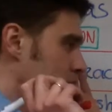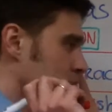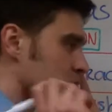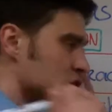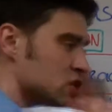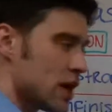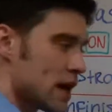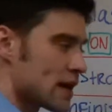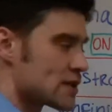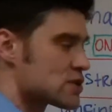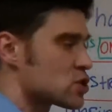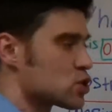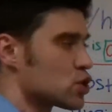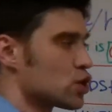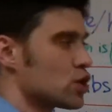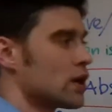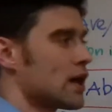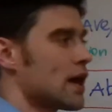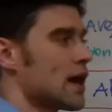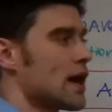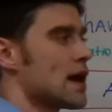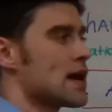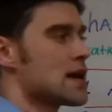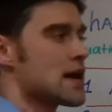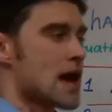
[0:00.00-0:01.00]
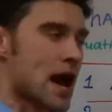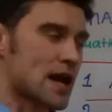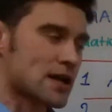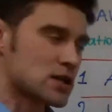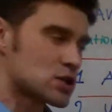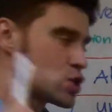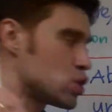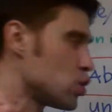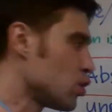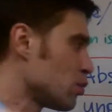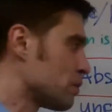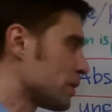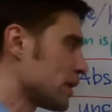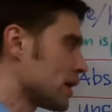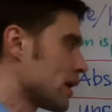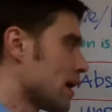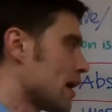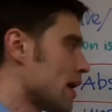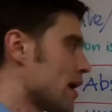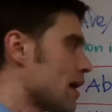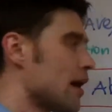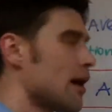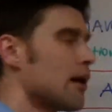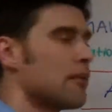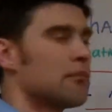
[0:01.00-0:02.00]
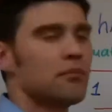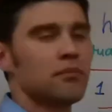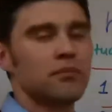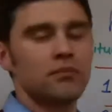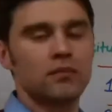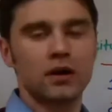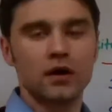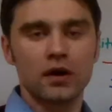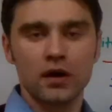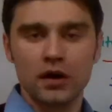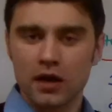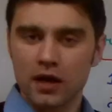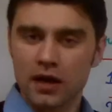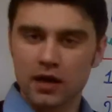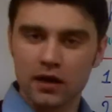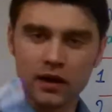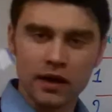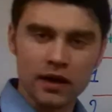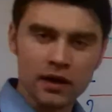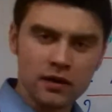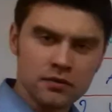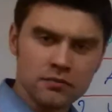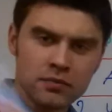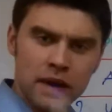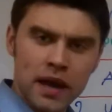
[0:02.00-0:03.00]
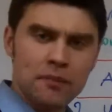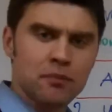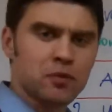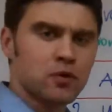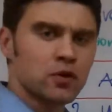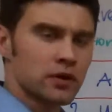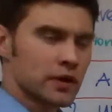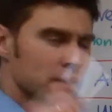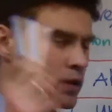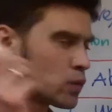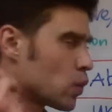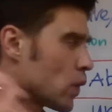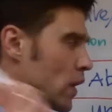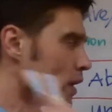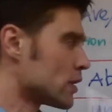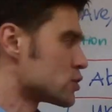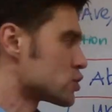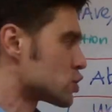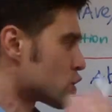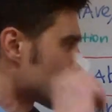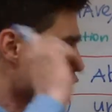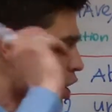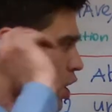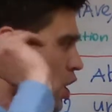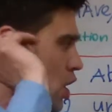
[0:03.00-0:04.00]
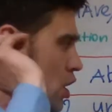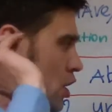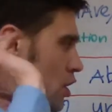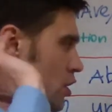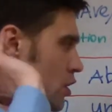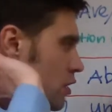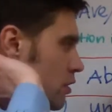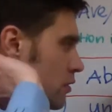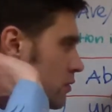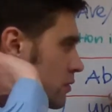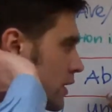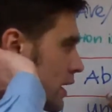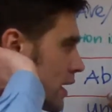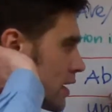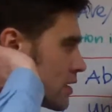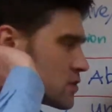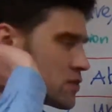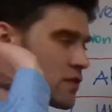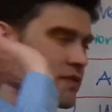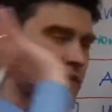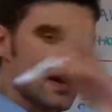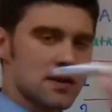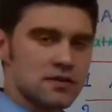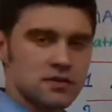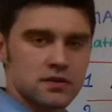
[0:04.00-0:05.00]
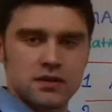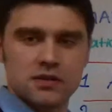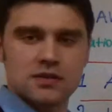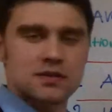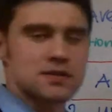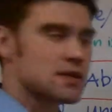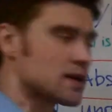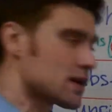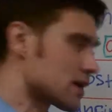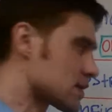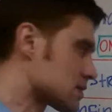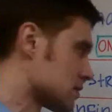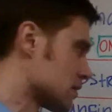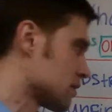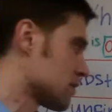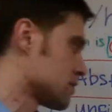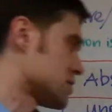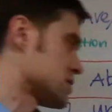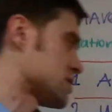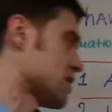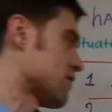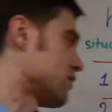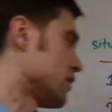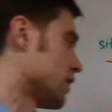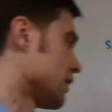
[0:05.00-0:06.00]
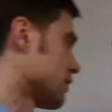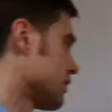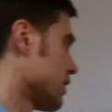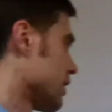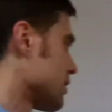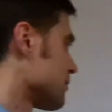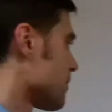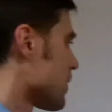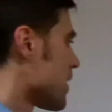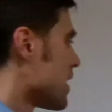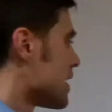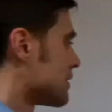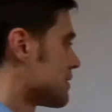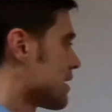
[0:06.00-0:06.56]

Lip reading: yesterday at 2 p.m., in April, in winter, in 2006, and stuff like that.